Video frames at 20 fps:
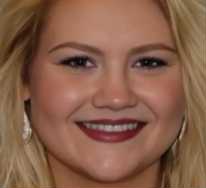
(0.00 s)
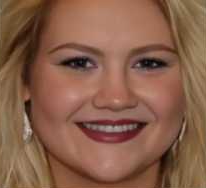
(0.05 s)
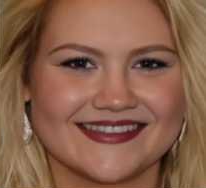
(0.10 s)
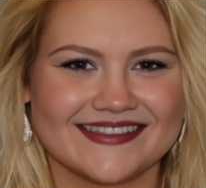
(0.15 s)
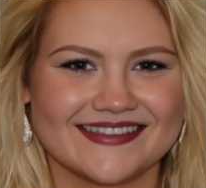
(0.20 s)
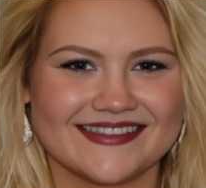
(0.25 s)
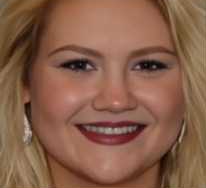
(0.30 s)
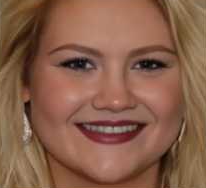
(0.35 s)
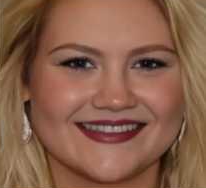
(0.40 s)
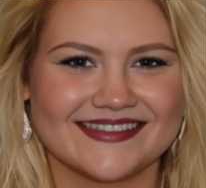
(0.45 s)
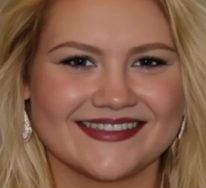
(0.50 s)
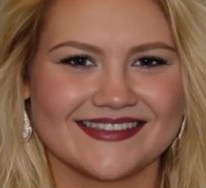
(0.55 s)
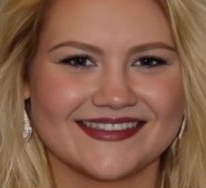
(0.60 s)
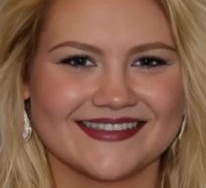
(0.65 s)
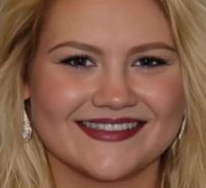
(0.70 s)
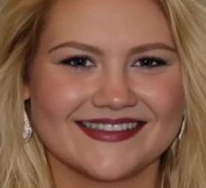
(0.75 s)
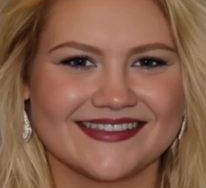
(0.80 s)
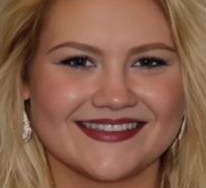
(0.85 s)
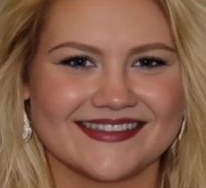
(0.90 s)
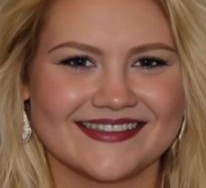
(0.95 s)
This
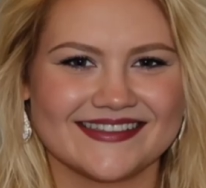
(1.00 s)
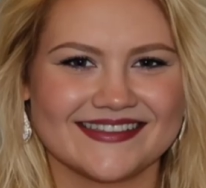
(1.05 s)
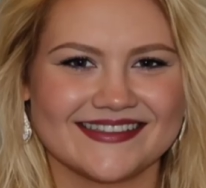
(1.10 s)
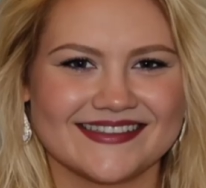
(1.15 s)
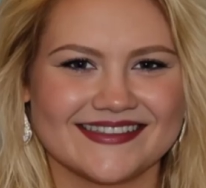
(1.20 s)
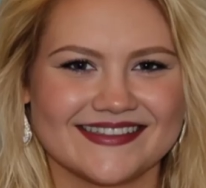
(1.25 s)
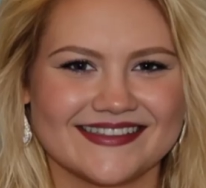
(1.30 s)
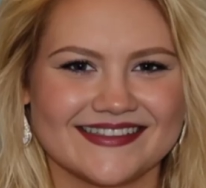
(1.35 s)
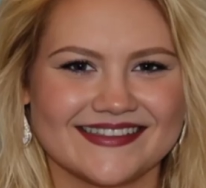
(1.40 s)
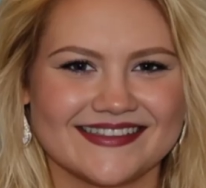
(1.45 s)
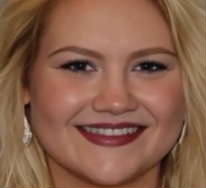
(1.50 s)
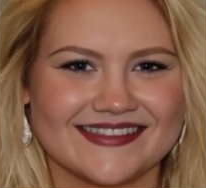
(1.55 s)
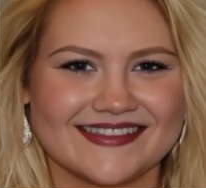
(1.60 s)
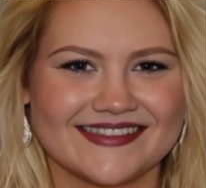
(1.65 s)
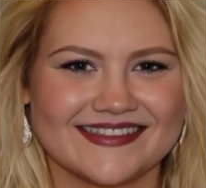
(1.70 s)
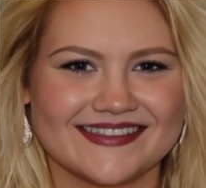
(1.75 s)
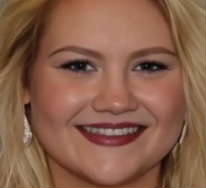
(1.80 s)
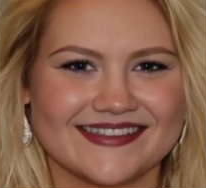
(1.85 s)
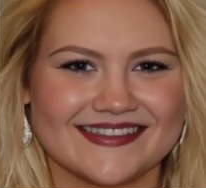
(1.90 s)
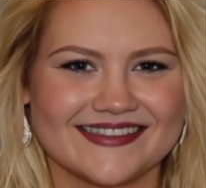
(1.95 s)
included offering
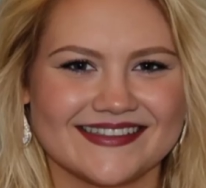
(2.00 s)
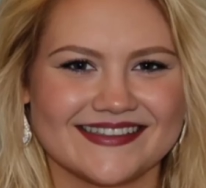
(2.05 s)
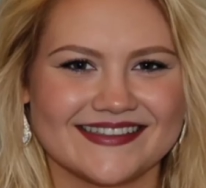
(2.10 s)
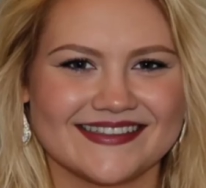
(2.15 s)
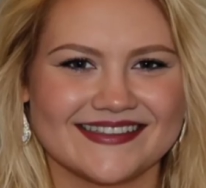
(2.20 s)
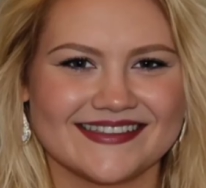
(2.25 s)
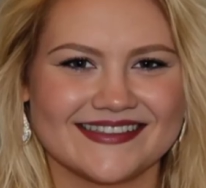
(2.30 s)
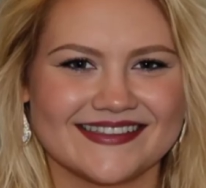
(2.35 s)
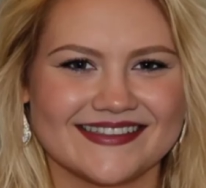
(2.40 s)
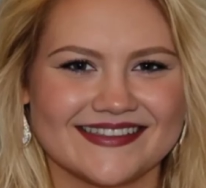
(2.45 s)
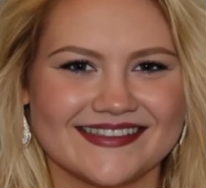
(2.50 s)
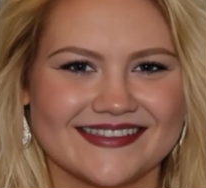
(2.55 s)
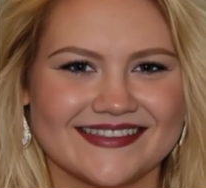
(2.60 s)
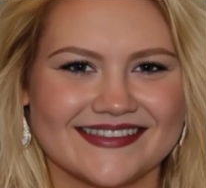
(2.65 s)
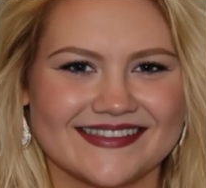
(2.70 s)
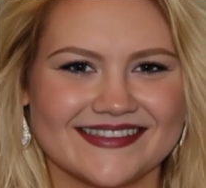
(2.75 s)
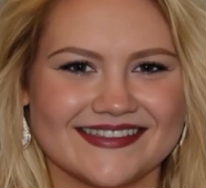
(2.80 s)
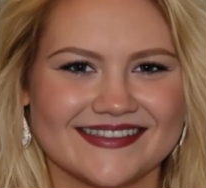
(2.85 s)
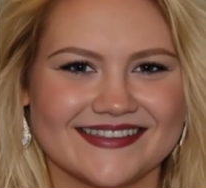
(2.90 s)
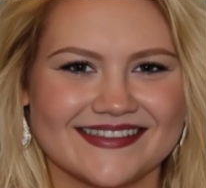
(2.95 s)
him her own licence
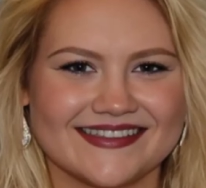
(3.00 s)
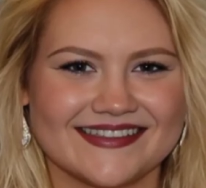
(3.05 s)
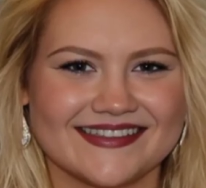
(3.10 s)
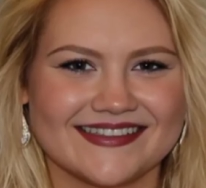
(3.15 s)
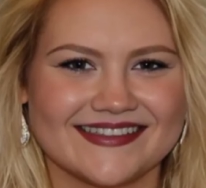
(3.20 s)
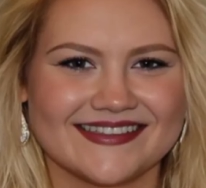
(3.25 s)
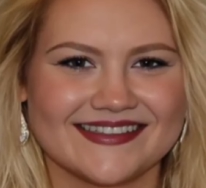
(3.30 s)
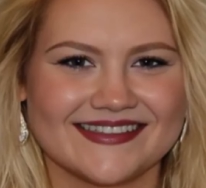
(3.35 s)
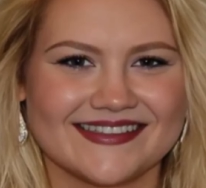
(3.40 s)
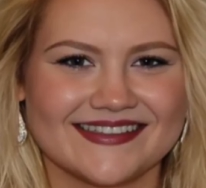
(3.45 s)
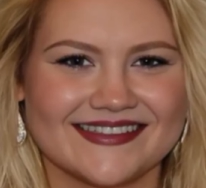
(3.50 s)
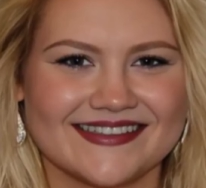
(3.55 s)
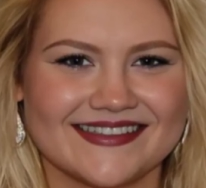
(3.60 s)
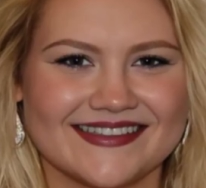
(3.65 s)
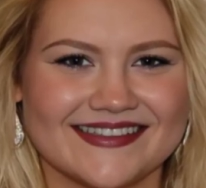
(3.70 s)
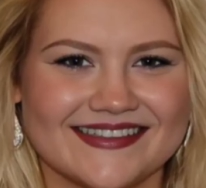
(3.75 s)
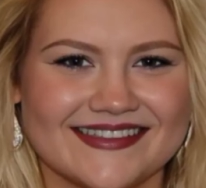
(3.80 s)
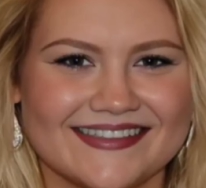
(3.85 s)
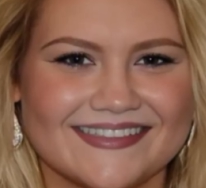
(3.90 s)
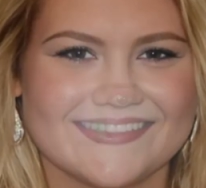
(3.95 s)
plate
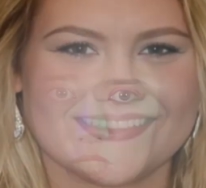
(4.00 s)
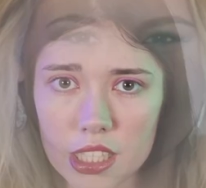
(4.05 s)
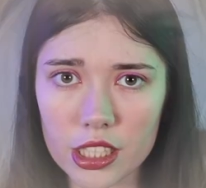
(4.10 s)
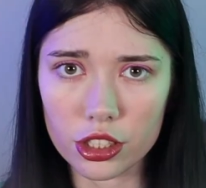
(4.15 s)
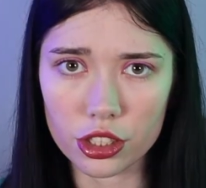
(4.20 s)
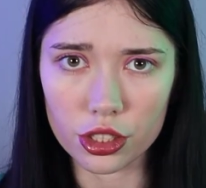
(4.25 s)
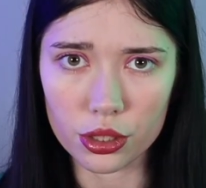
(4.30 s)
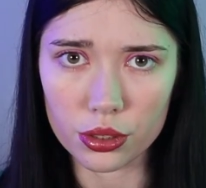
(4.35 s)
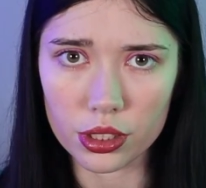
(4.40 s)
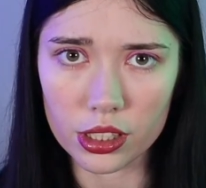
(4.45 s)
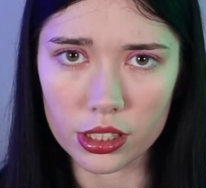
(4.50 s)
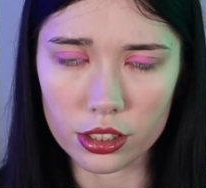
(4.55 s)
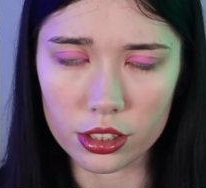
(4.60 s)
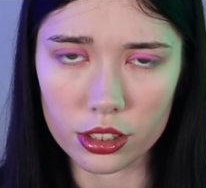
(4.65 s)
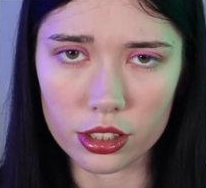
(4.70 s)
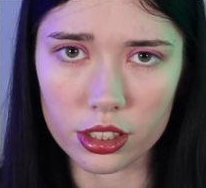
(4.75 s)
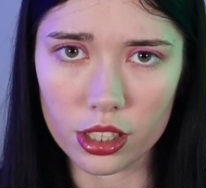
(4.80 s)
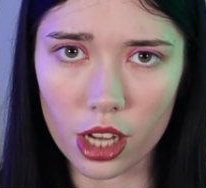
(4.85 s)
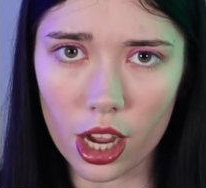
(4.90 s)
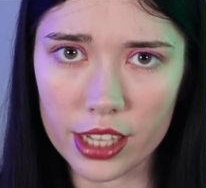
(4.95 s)
so he could use it
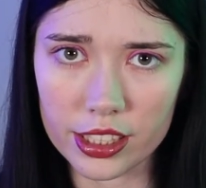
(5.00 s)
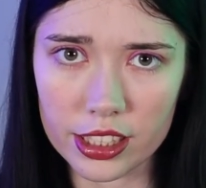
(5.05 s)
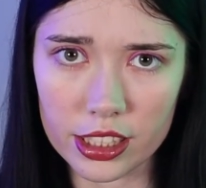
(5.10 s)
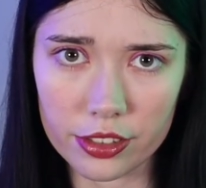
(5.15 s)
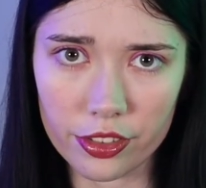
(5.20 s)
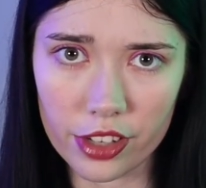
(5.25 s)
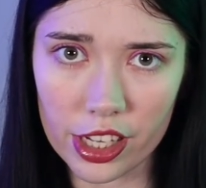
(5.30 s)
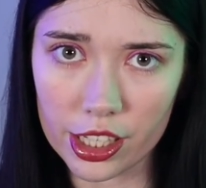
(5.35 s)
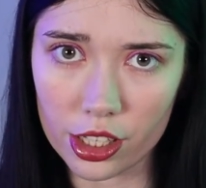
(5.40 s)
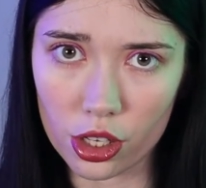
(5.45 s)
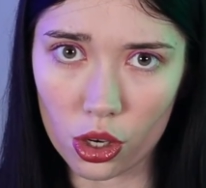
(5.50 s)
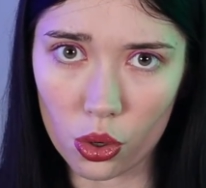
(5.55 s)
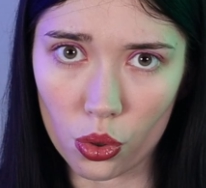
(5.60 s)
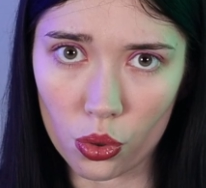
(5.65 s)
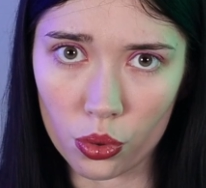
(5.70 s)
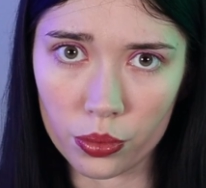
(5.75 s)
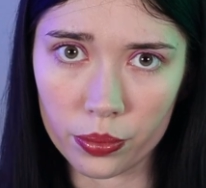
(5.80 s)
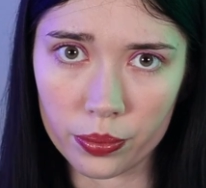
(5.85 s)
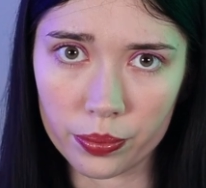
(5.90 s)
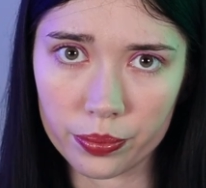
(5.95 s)
to disguise his
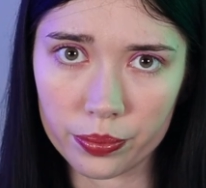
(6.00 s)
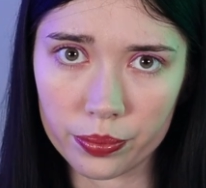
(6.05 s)
vehicle.